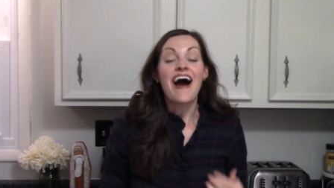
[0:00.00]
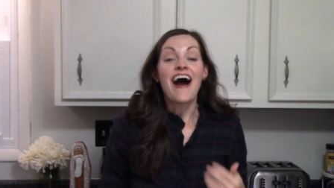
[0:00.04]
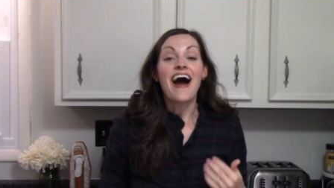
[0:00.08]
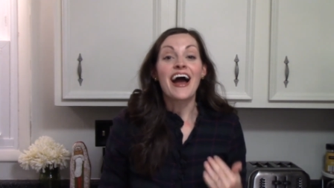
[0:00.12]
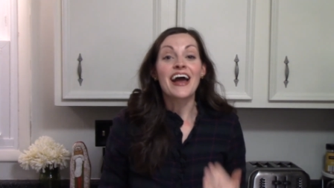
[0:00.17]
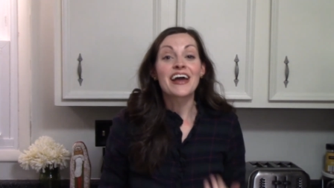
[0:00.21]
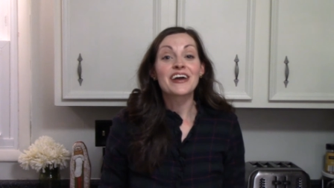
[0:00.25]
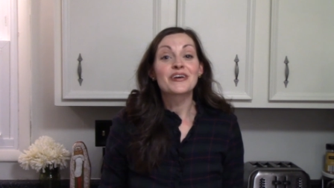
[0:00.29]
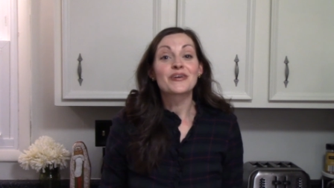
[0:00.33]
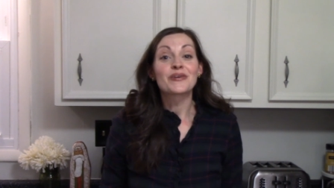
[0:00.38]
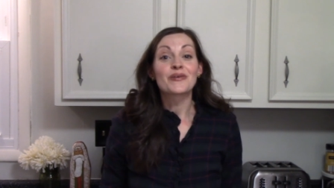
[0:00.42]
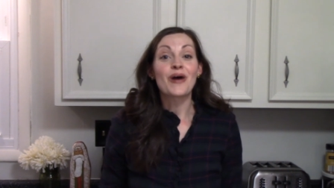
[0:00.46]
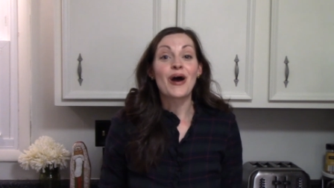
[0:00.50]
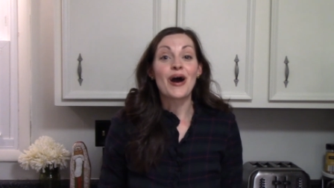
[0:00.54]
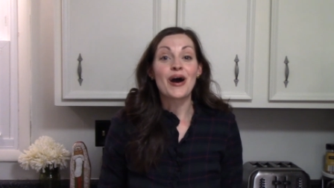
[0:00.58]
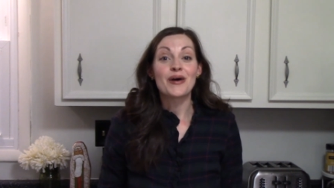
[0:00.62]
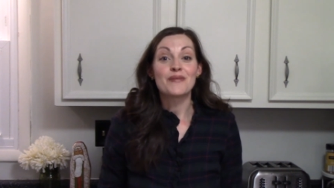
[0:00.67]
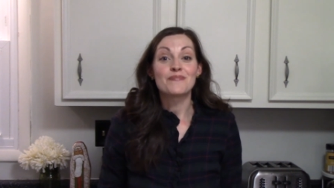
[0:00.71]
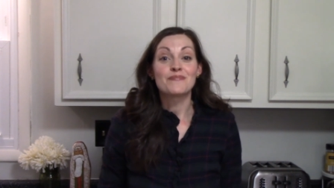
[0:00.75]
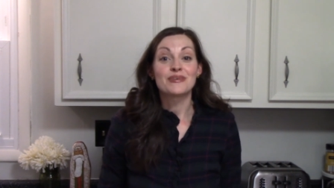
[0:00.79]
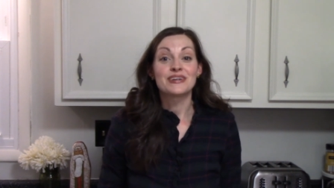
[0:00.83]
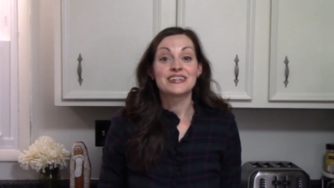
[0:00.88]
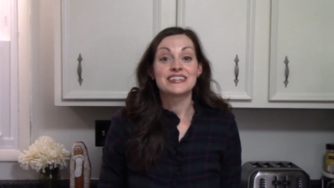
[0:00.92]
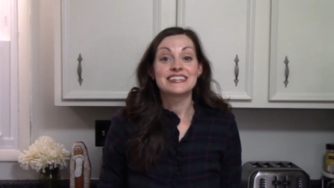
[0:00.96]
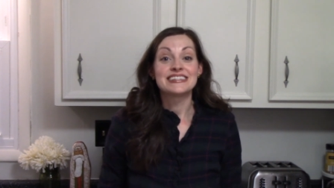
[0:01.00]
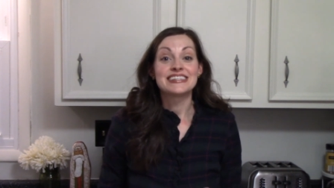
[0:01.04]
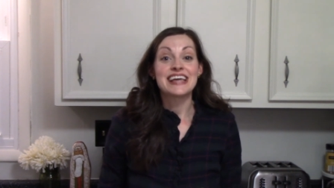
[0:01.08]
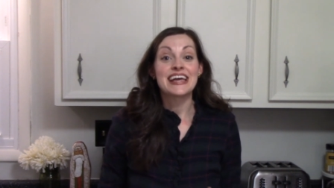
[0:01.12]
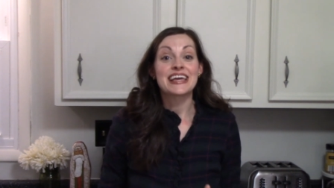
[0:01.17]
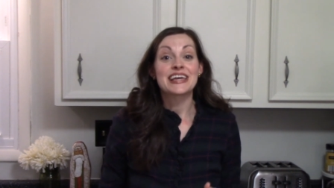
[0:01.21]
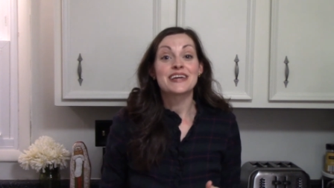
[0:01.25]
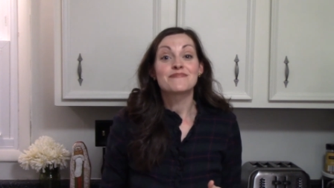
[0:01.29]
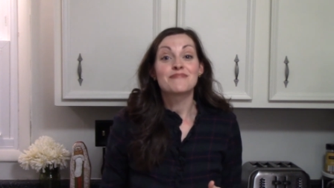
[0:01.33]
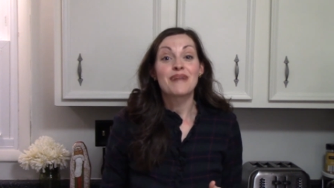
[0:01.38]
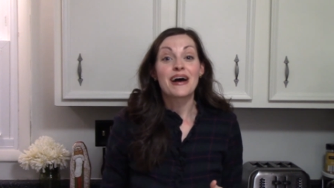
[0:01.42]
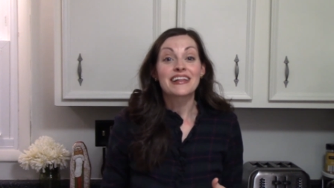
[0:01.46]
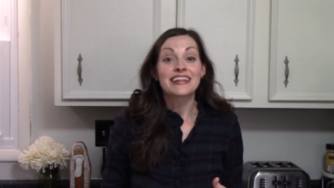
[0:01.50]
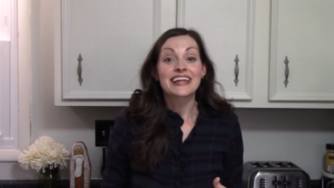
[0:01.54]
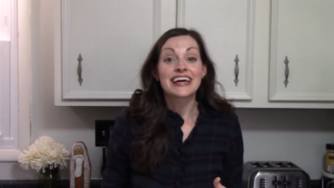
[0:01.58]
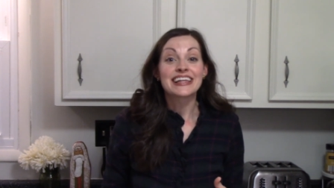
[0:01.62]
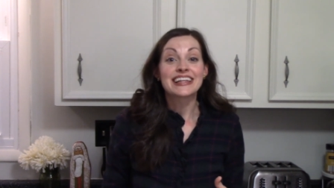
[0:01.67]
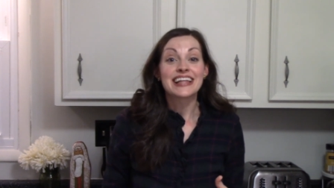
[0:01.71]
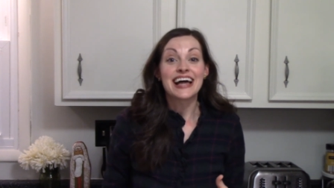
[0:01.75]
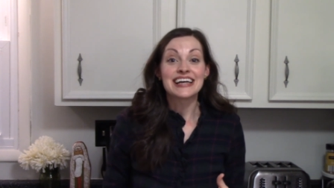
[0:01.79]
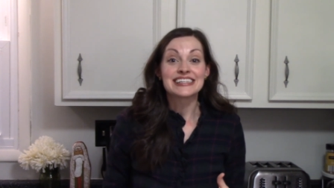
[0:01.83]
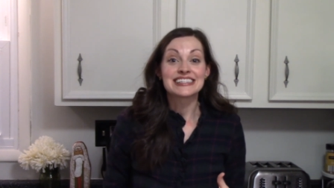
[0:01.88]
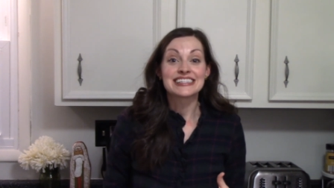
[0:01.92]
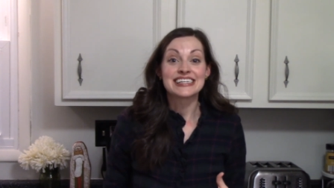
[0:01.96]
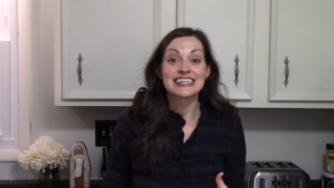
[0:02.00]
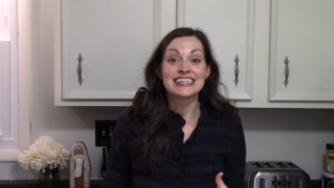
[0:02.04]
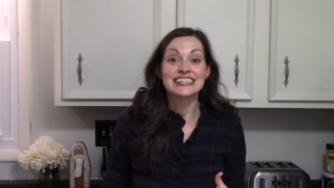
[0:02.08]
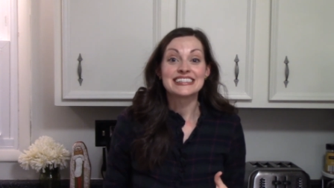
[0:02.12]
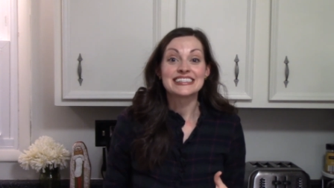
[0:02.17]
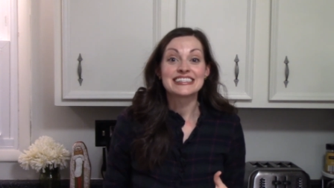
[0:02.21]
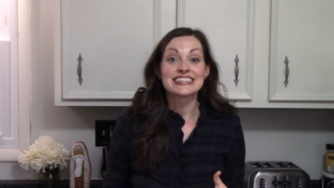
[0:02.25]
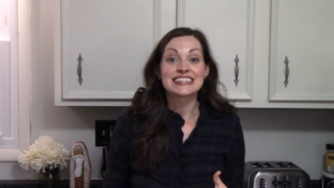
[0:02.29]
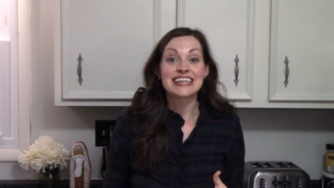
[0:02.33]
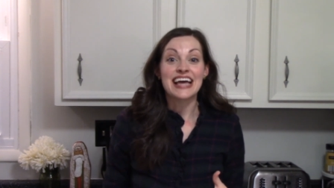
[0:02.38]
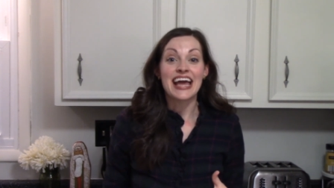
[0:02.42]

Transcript: I grew up taking ballet lessons,